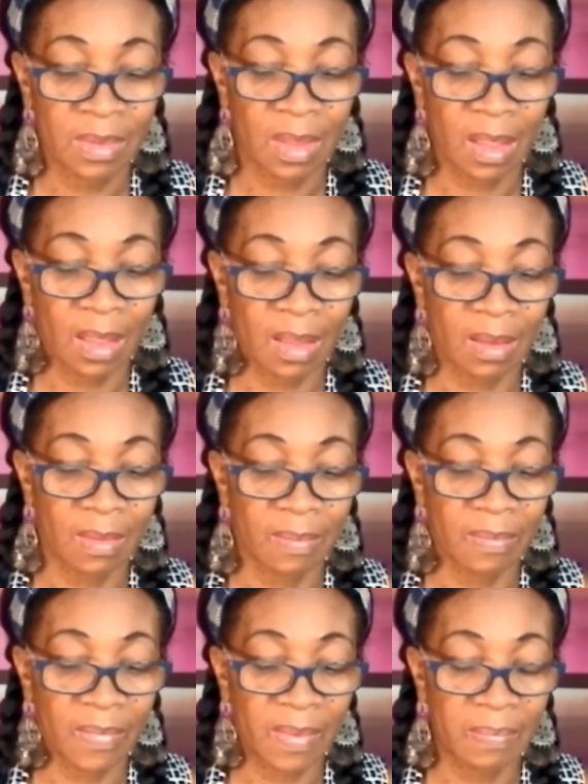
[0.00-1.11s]

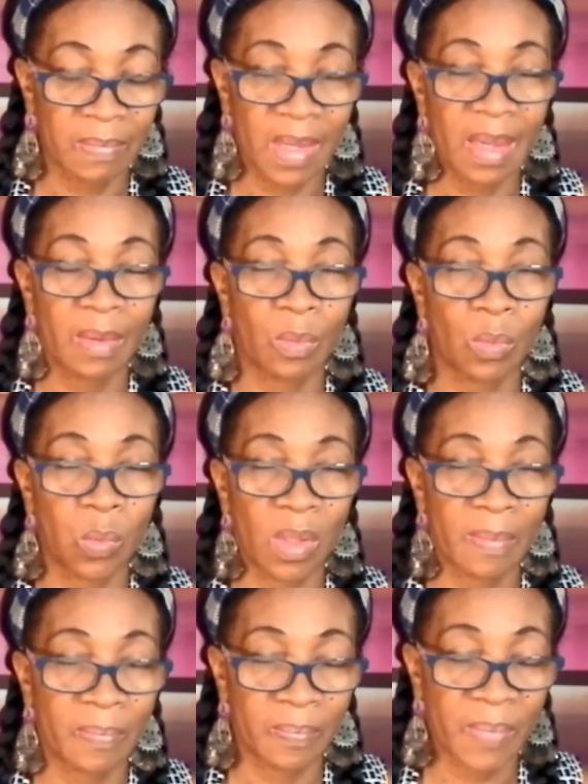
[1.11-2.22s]
at
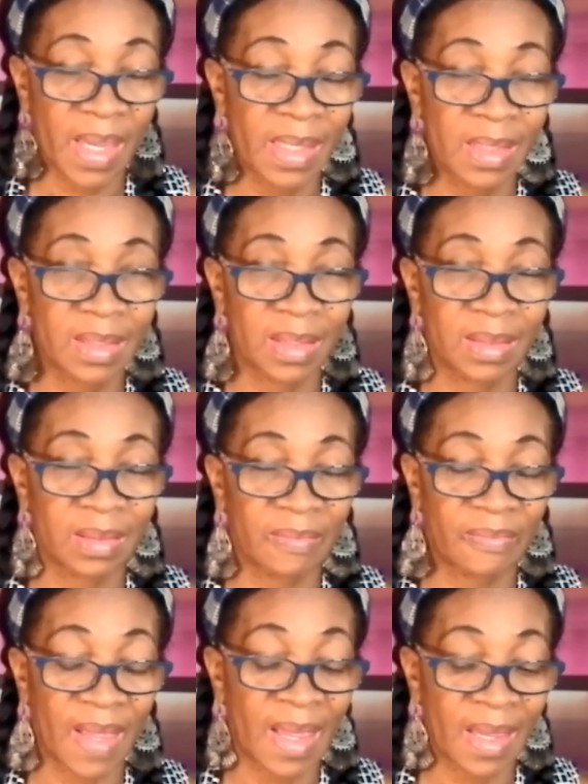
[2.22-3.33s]
what pace? Is it
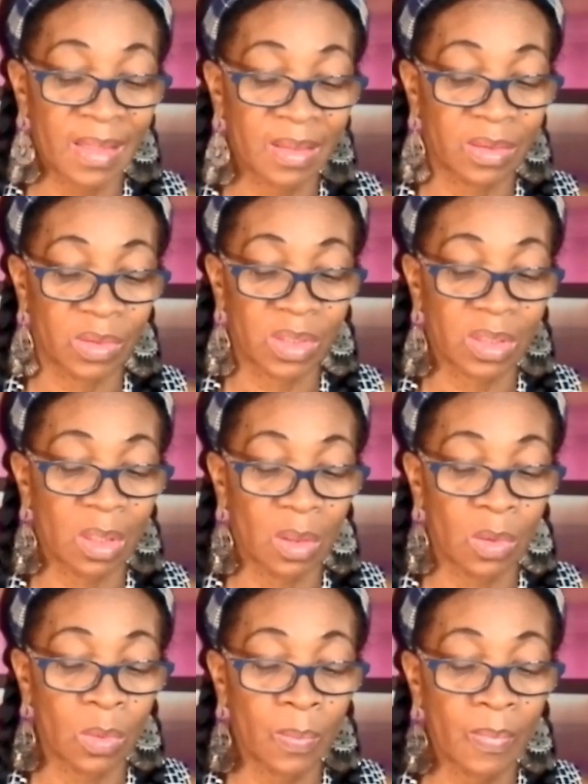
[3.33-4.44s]
fast or
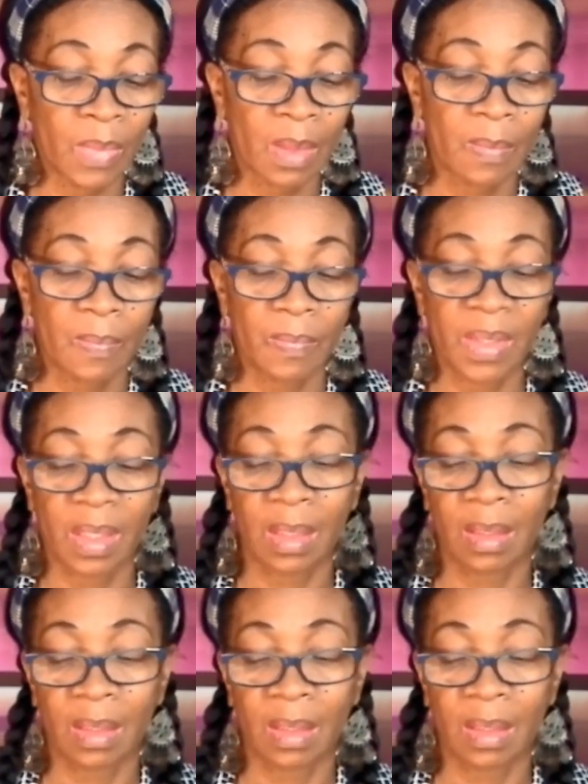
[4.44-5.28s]
slow? But